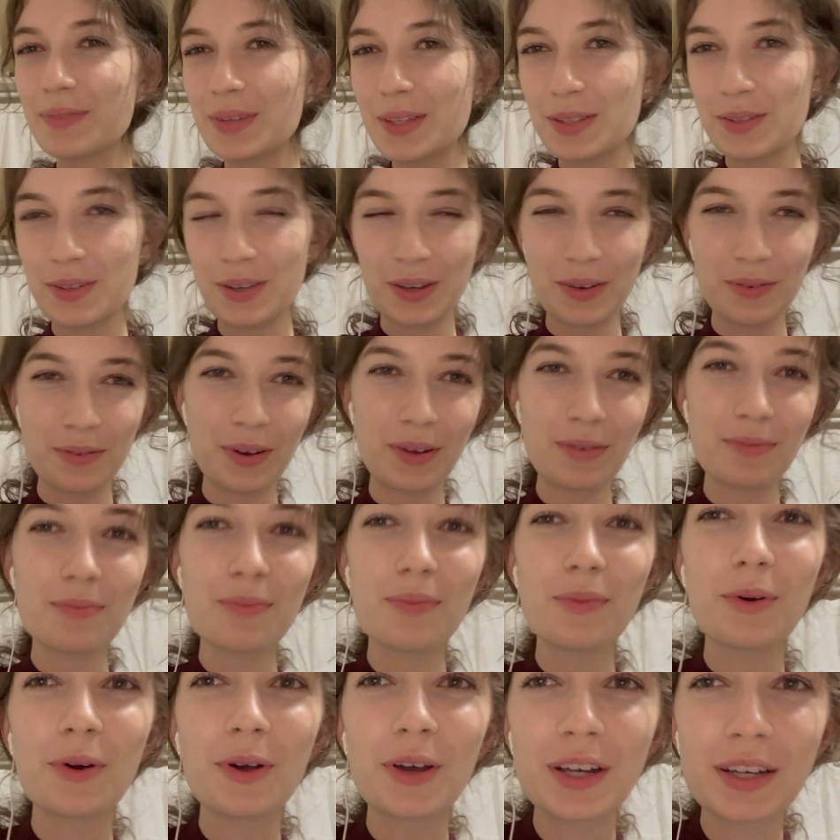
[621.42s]
doing
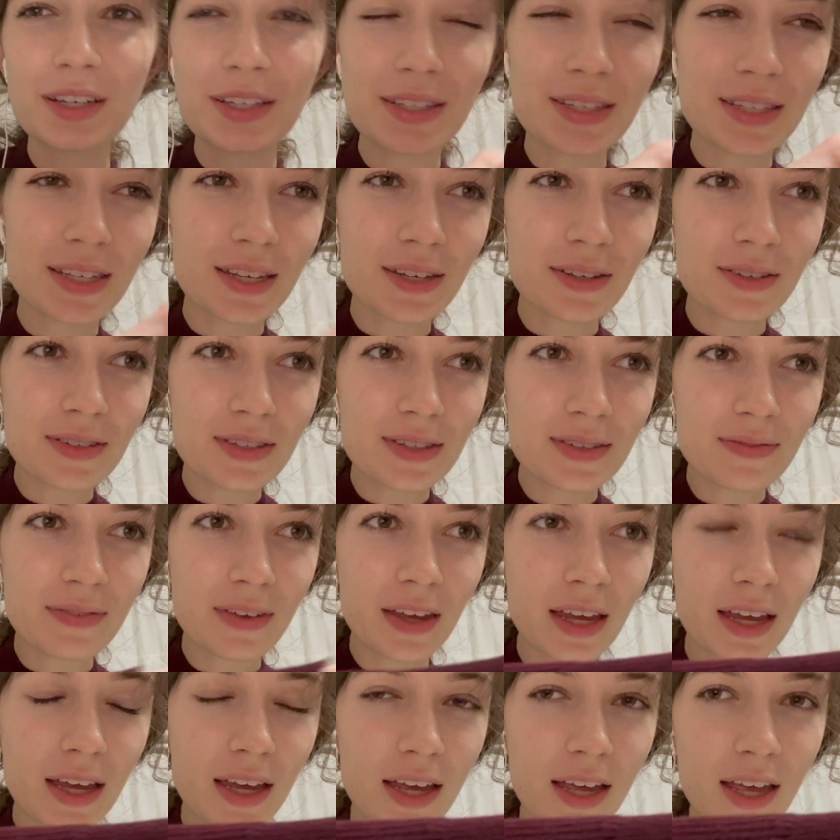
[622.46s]
one more, excuse
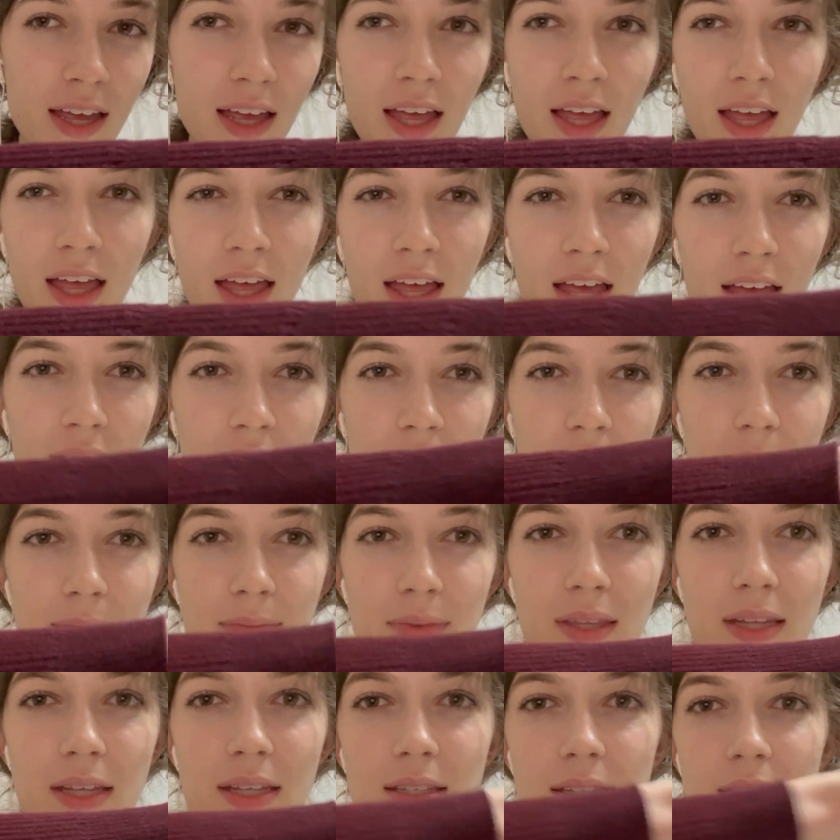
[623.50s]
me. Grab
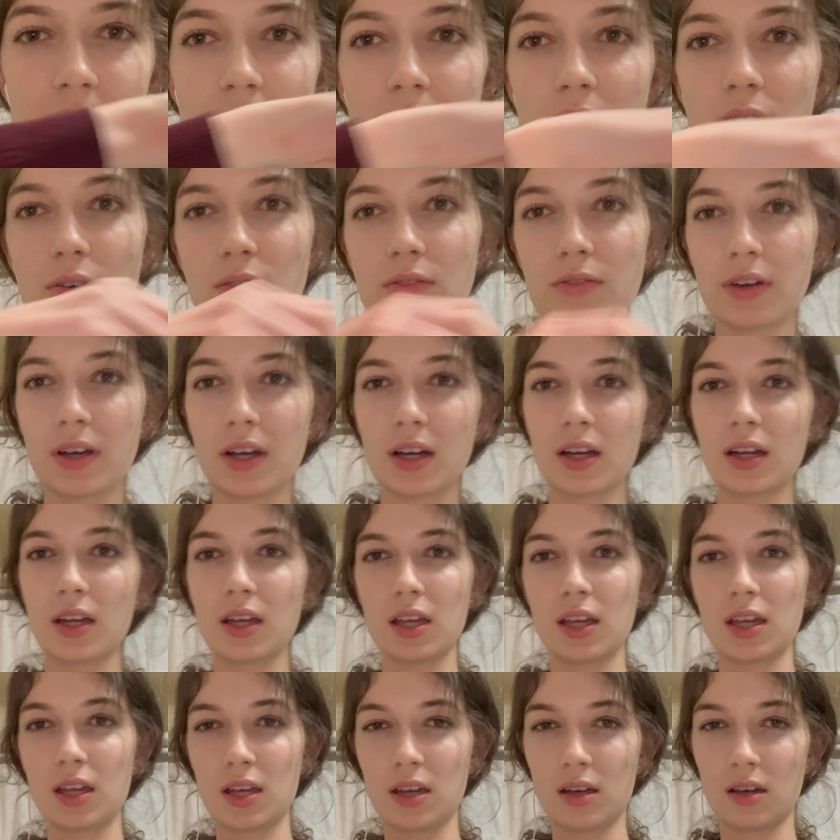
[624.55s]
this over
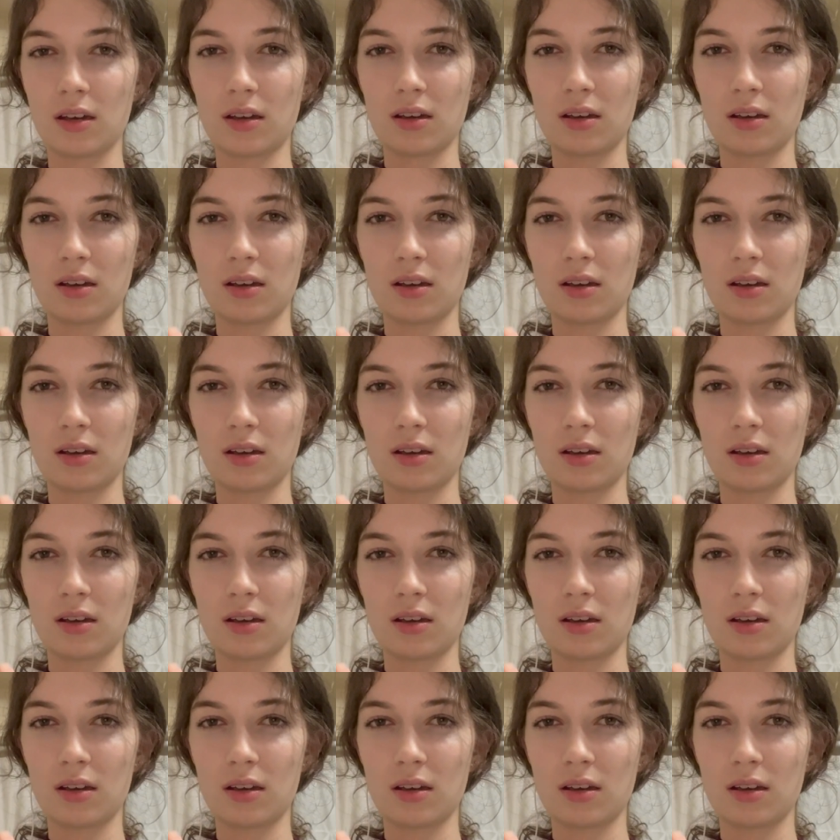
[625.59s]
here.